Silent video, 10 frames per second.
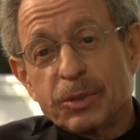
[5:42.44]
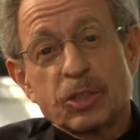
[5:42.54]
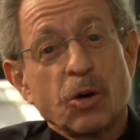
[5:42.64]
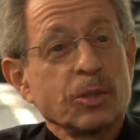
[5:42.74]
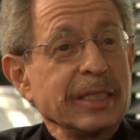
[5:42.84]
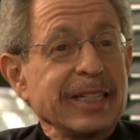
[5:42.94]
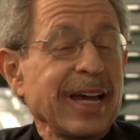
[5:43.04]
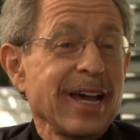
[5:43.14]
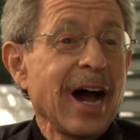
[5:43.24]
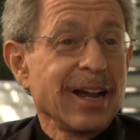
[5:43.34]
were totally
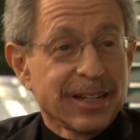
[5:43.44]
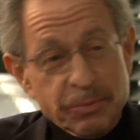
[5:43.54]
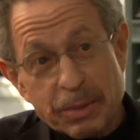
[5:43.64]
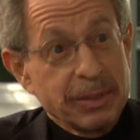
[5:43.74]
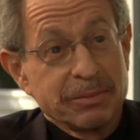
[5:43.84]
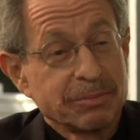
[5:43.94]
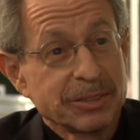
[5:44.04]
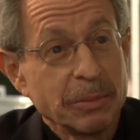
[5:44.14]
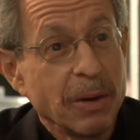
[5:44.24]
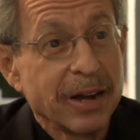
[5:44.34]
chaotic, maybe
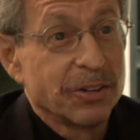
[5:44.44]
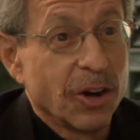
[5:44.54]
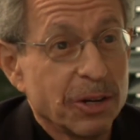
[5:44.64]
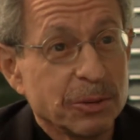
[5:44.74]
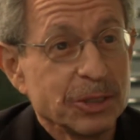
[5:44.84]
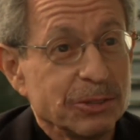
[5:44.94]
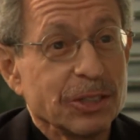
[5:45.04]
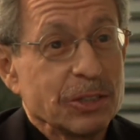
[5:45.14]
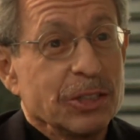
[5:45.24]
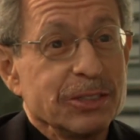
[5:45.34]
some modern art would
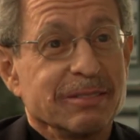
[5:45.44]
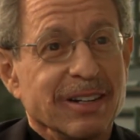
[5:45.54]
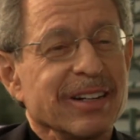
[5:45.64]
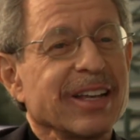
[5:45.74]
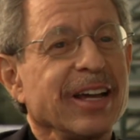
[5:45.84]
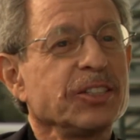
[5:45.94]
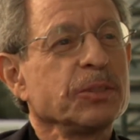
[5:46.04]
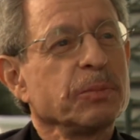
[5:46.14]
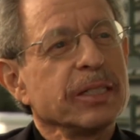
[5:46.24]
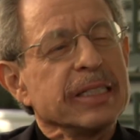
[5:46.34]
look good on
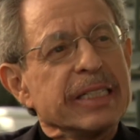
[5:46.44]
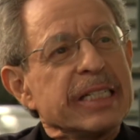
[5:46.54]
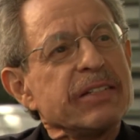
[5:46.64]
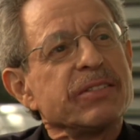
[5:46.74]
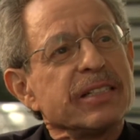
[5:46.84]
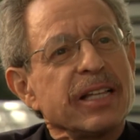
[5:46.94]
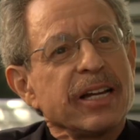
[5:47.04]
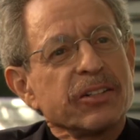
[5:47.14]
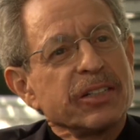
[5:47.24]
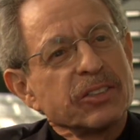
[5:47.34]
occasion, but even
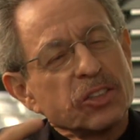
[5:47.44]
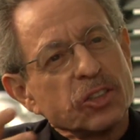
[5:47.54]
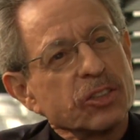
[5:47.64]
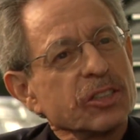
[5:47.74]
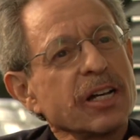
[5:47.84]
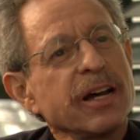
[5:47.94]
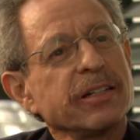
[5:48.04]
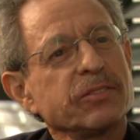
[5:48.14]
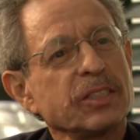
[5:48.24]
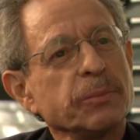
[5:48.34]
there, there's a certain kind
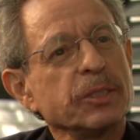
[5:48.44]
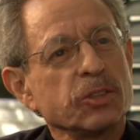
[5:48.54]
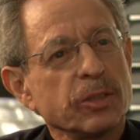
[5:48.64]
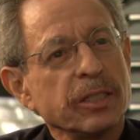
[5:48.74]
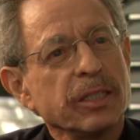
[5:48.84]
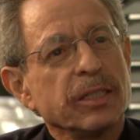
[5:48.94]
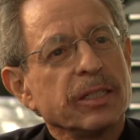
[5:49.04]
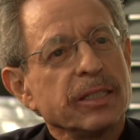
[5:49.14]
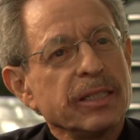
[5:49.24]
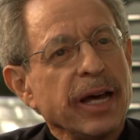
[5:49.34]
of symmetry
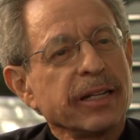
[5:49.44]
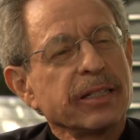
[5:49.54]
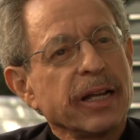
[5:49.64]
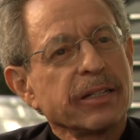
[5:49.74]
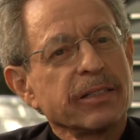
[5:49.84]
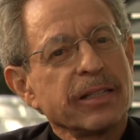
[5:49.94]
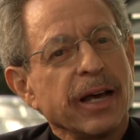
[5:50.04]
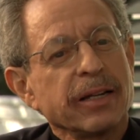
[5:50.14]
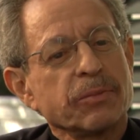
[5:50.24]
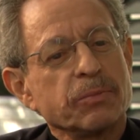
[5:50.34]
that, that,
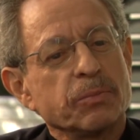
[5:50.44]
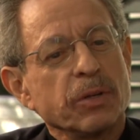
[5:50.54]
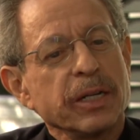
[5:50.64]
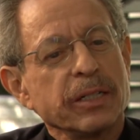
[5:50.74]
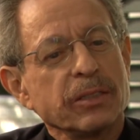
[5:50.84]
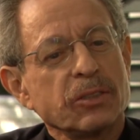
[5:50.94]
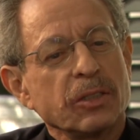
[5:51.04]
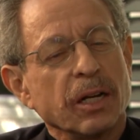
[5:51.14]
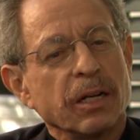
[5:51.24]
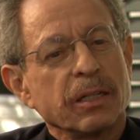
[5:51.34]
that brings
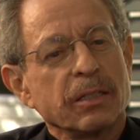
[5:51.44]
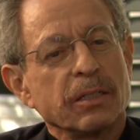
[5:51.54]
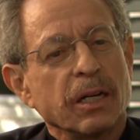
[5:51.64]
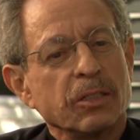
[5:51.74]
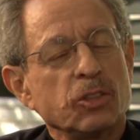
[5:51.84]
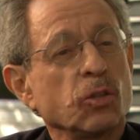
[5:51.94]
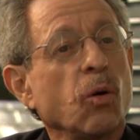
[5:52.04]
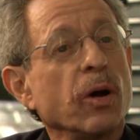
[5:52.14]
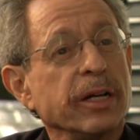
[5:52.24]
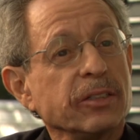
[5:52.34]
uh, uh,
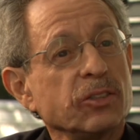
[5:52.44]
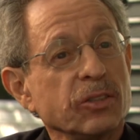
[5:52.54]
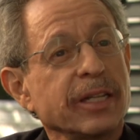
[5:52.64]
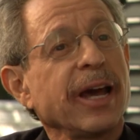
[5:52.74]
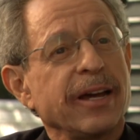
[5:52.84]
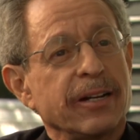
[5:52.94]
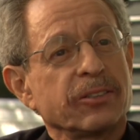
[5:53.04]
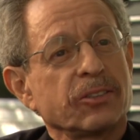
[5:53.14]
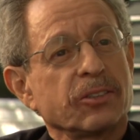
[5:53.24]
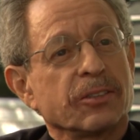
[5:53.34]
joy to the
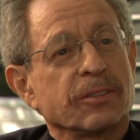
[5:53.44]
chaos.